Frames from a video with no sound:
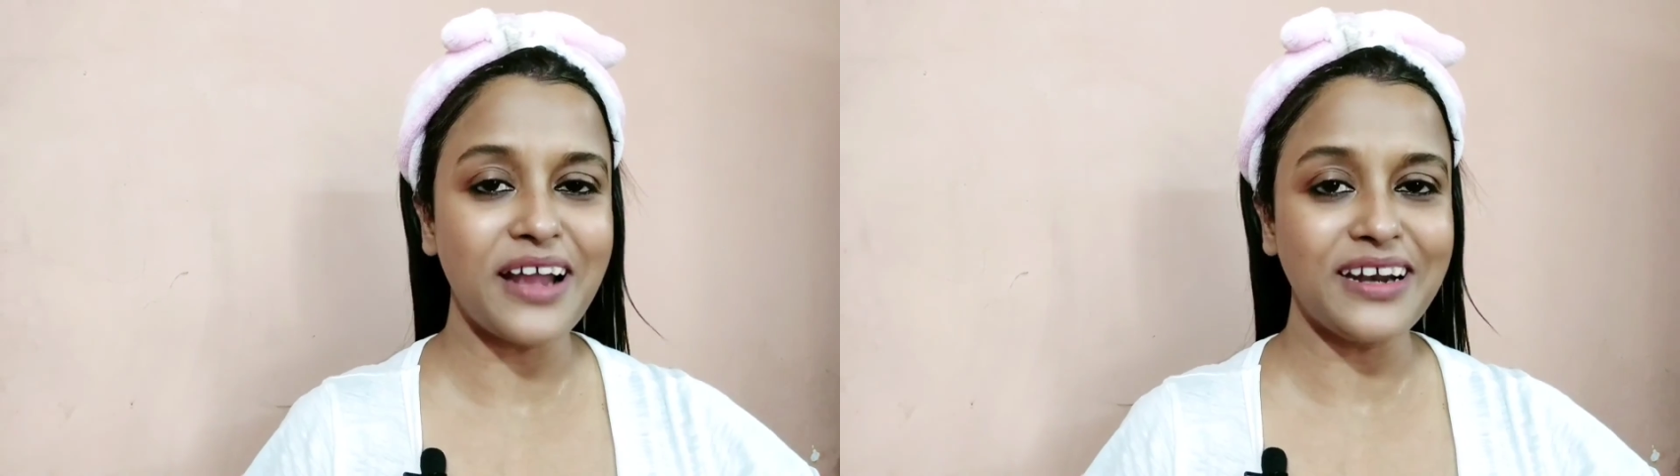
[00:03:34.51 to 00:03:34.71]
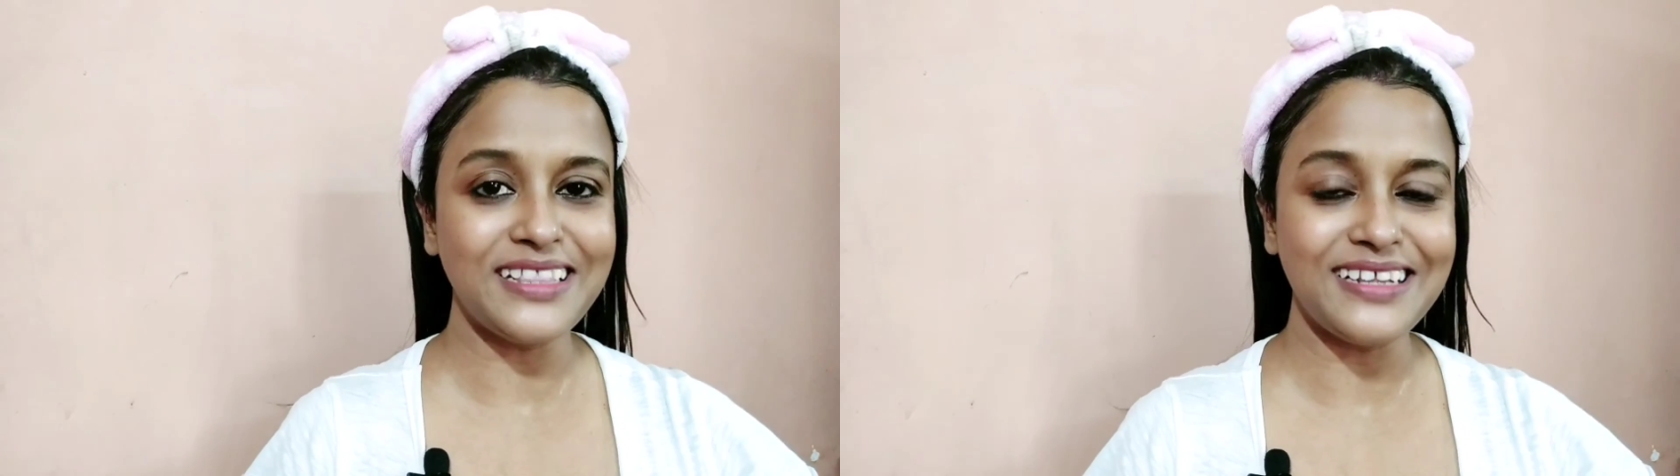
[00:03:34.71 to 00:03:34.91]

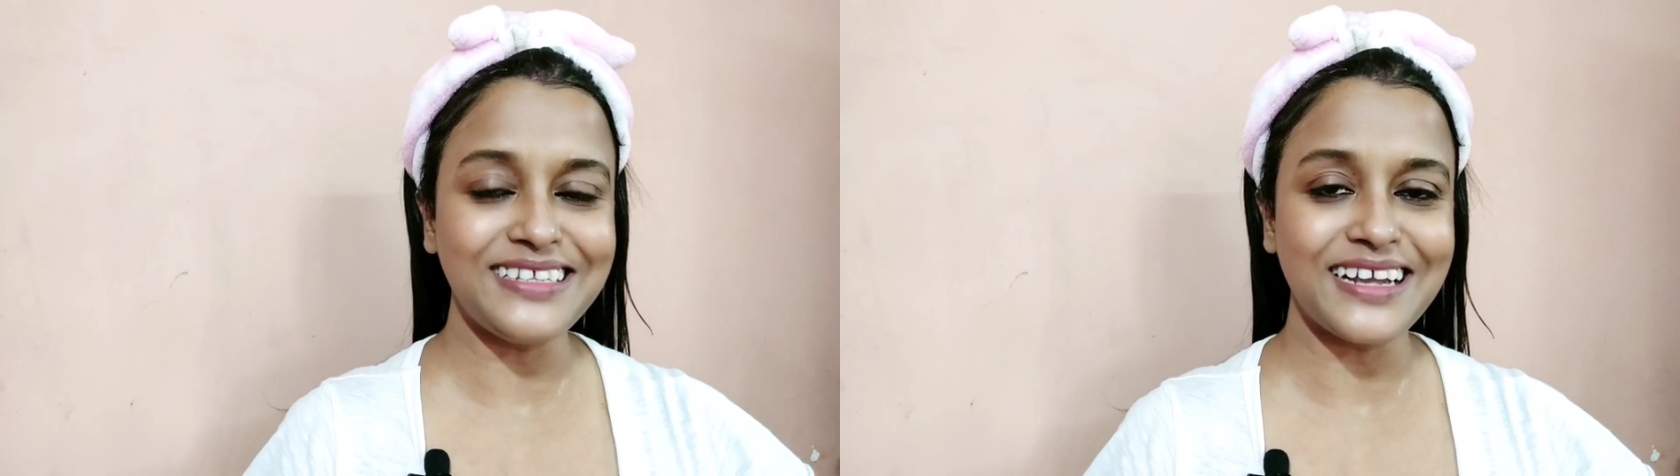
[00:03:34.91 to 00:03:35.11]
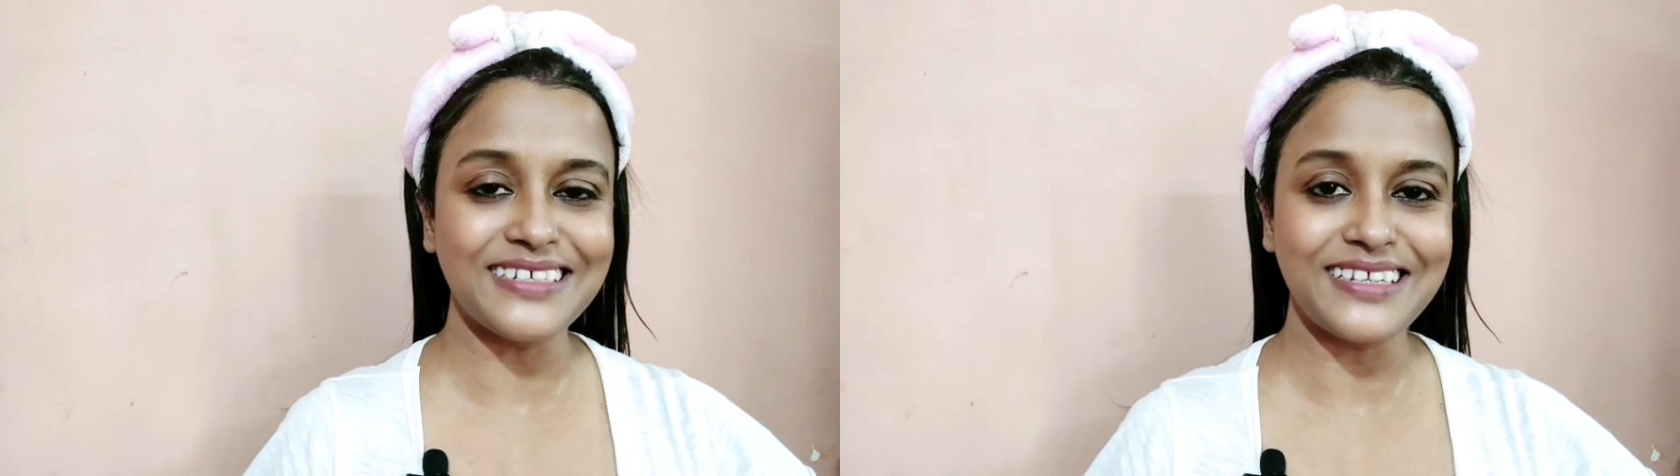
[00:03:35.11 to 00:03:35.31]
Until
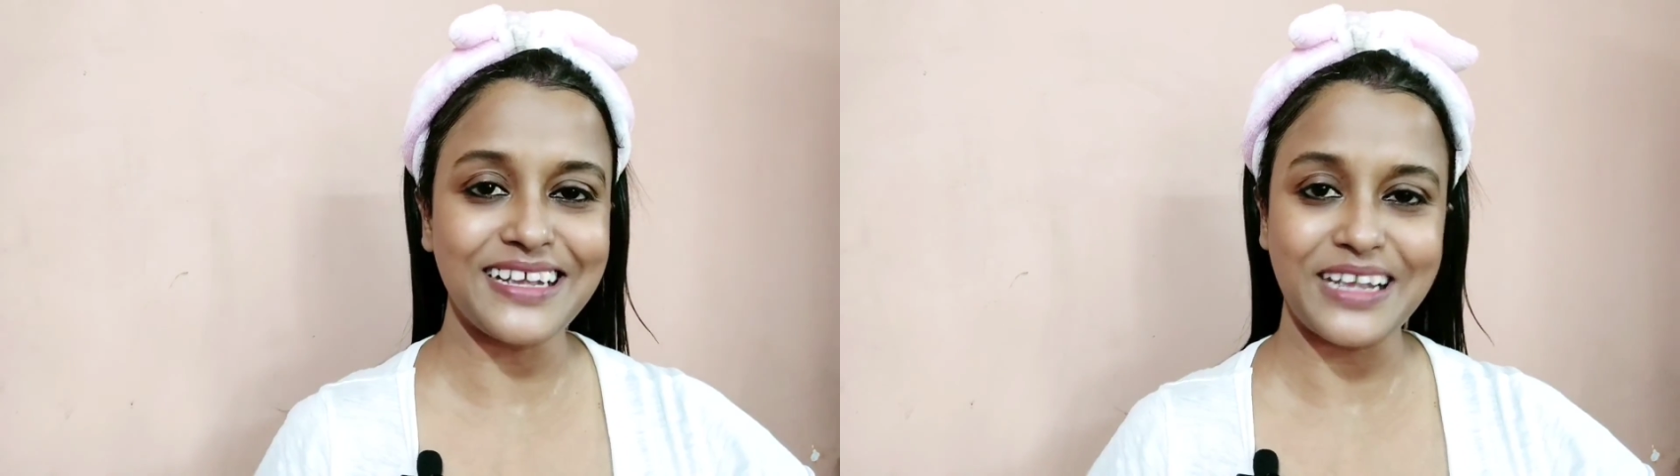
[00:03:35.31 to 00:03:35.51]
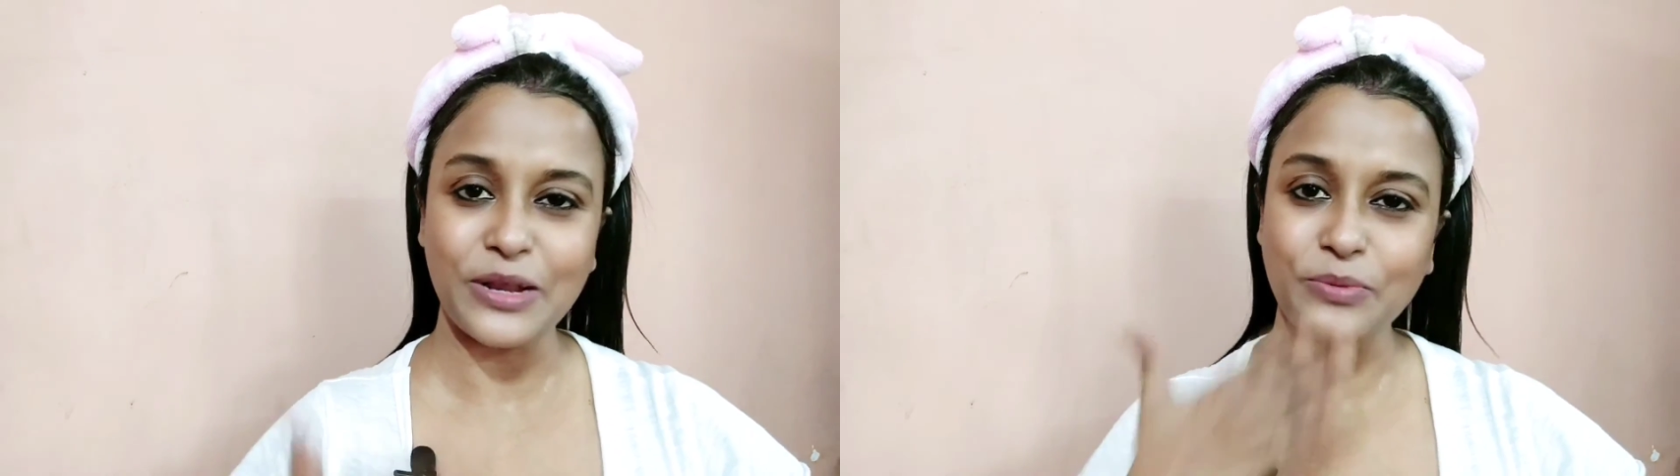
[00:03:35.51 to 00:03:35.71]
then, tata,
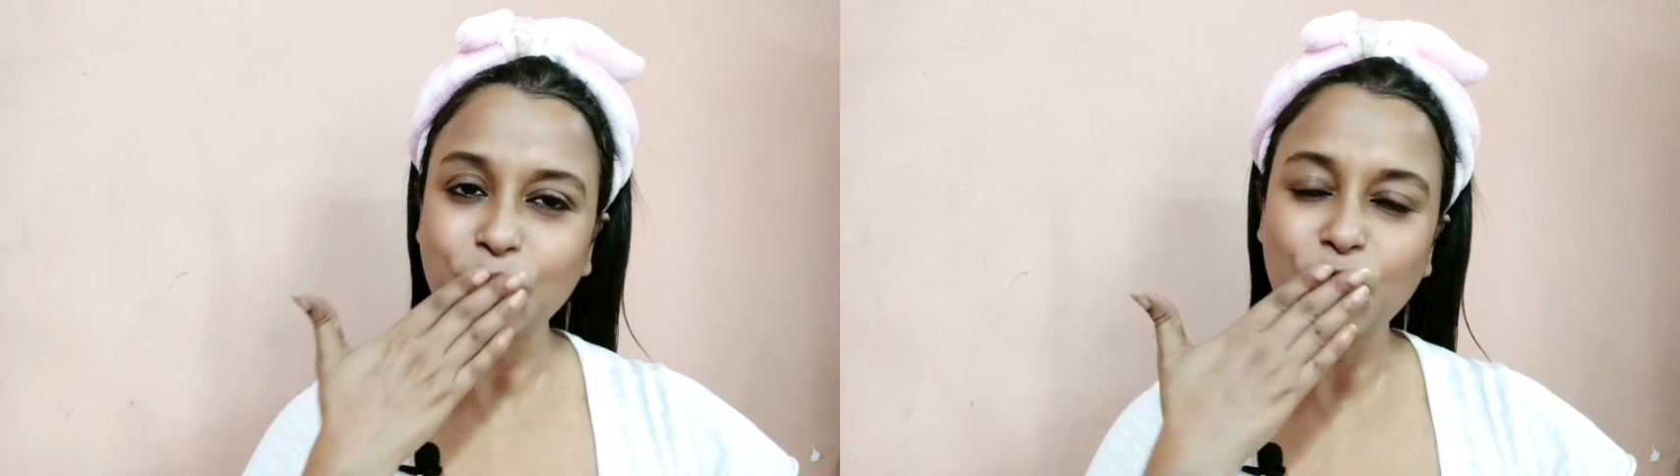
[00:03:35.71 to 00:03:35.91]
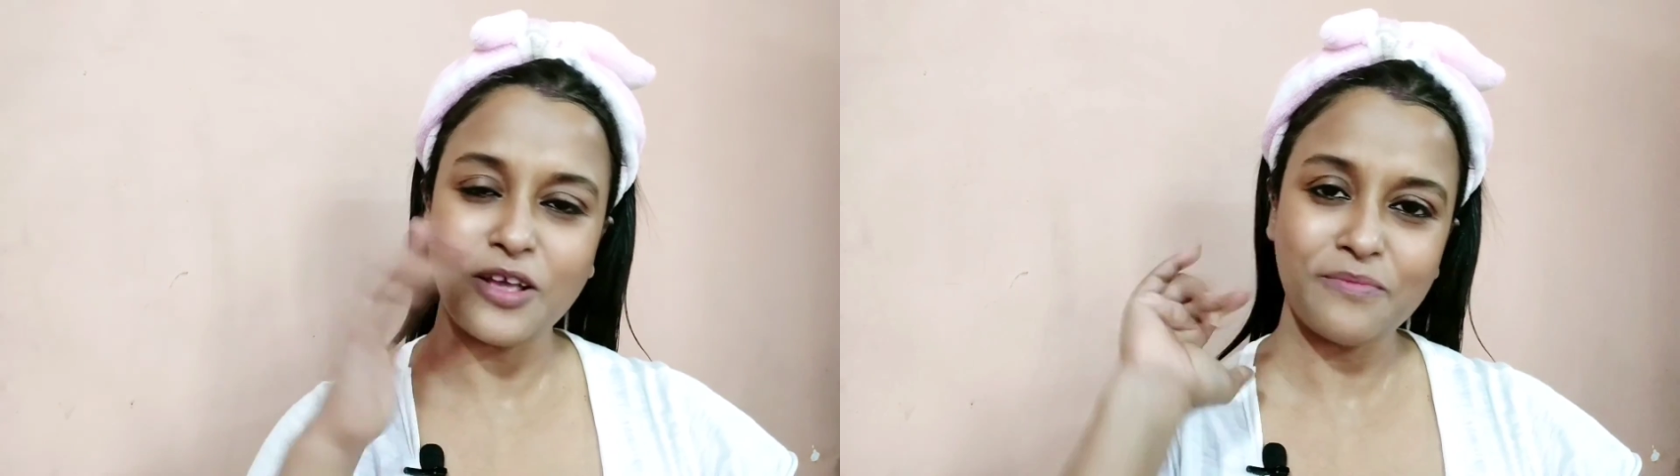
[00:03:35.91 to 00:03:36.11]
take care.
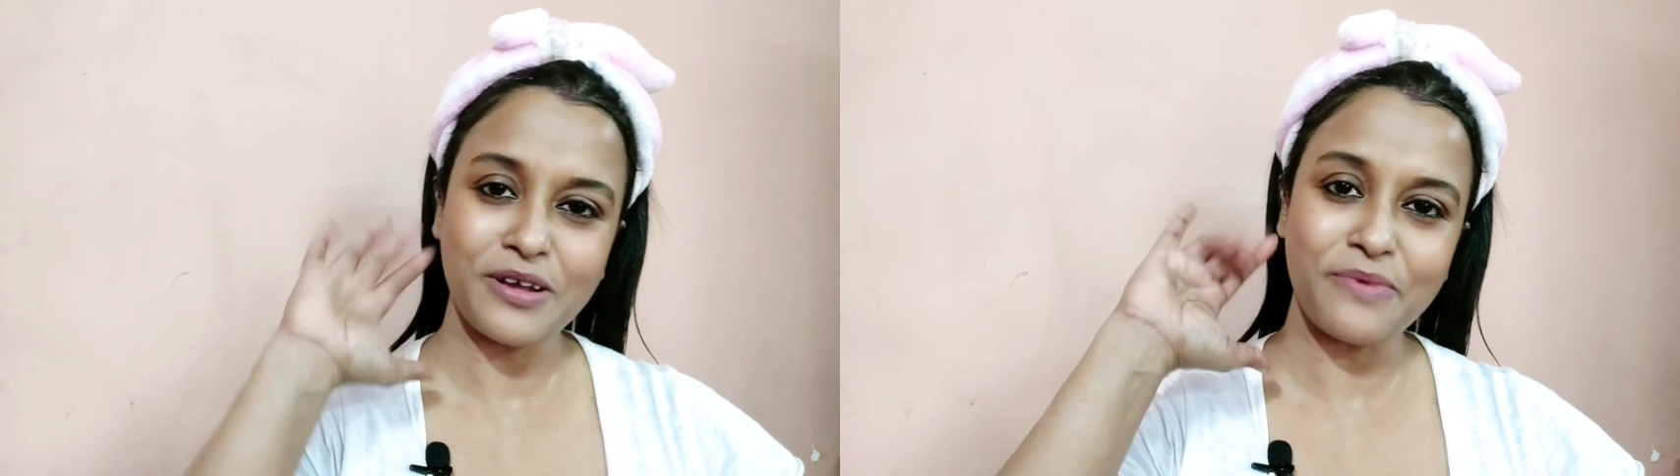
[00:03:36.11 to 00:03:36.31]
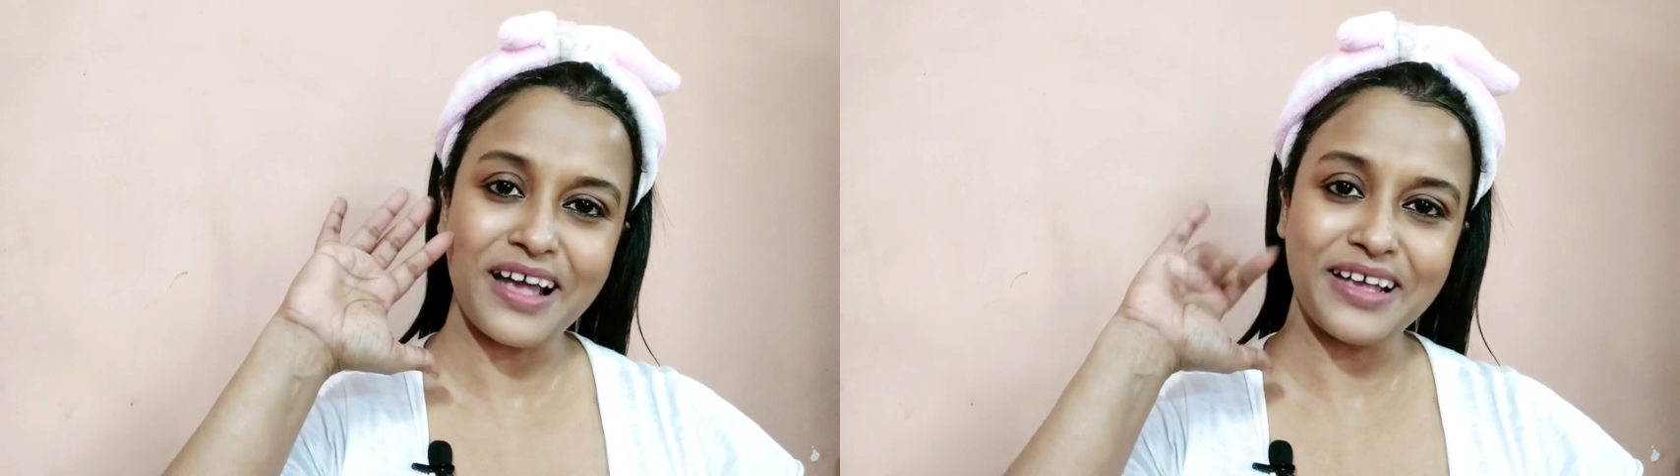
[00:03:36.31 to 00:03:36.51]

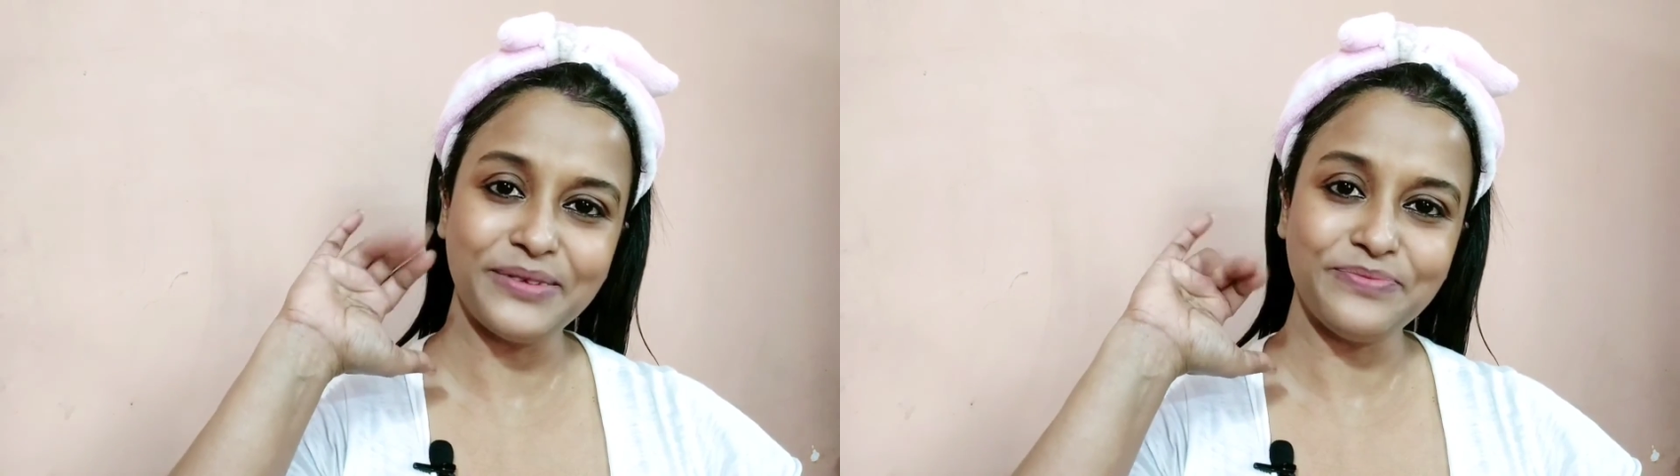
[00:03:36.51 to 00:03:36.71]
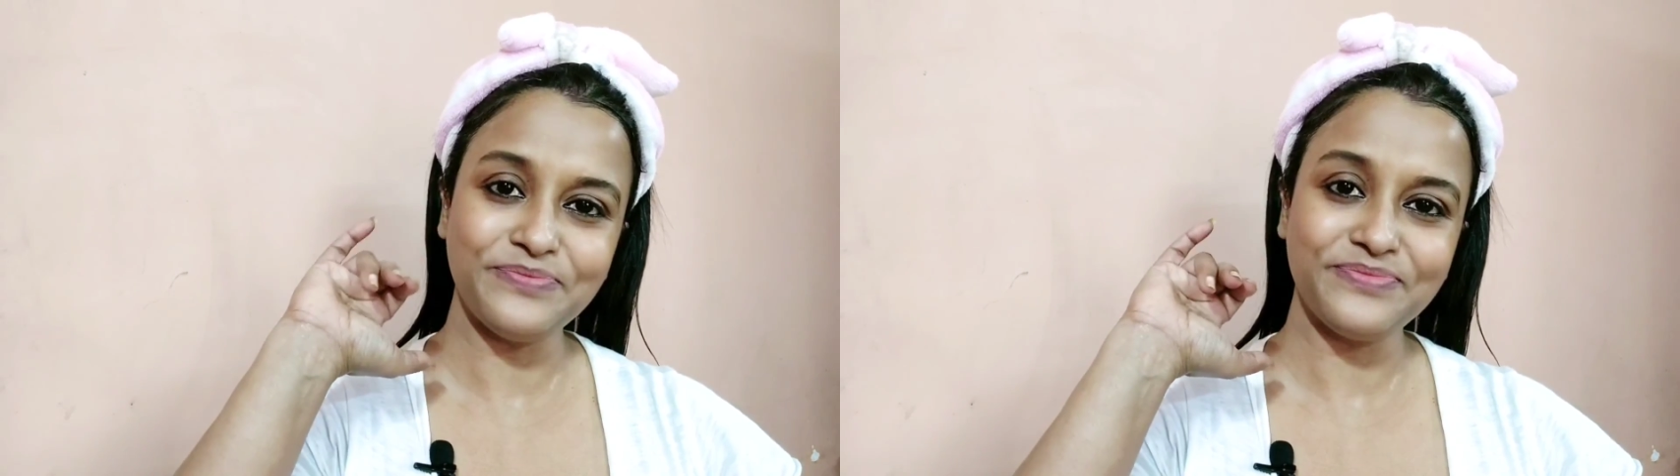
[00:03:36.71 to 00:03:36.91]
Bye bye.